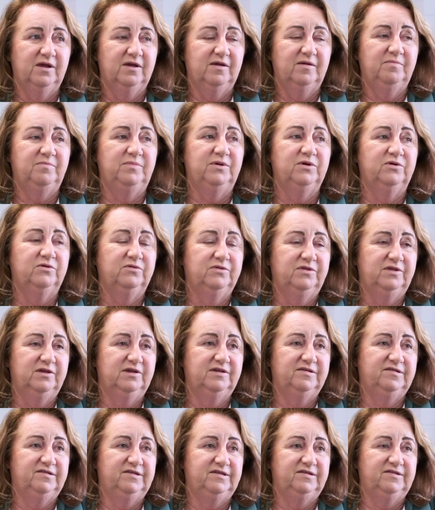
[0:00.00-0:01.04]
build the
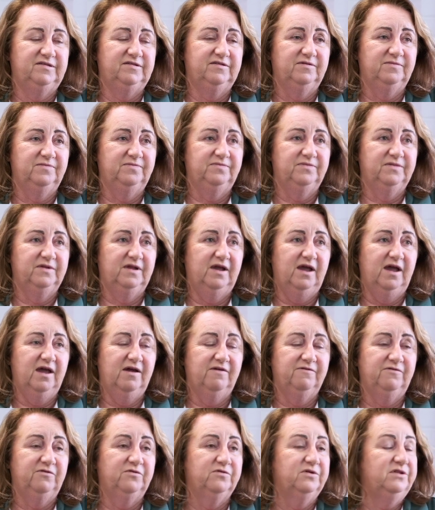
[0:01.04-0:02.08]
system
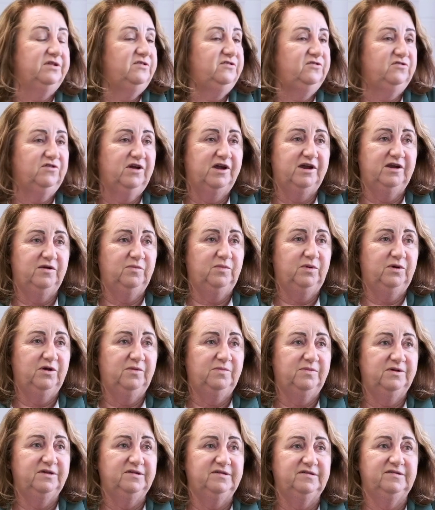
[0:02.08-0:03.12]
for the Australian
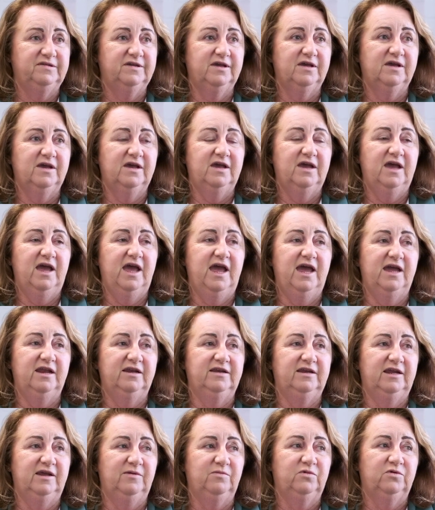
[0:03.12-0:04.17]
purpose,
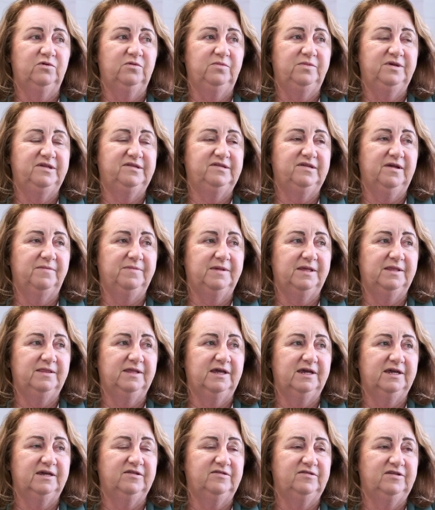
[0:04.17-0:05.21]
and it will be something
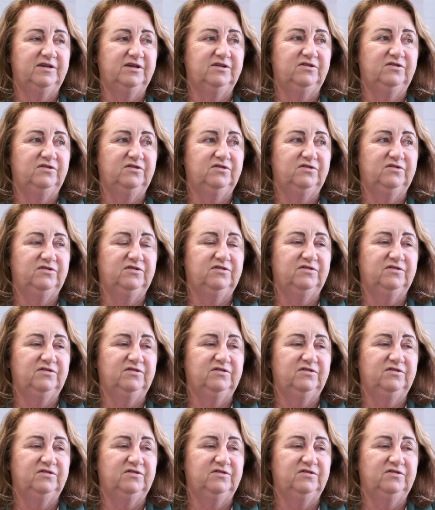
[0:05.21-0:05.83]
that continues to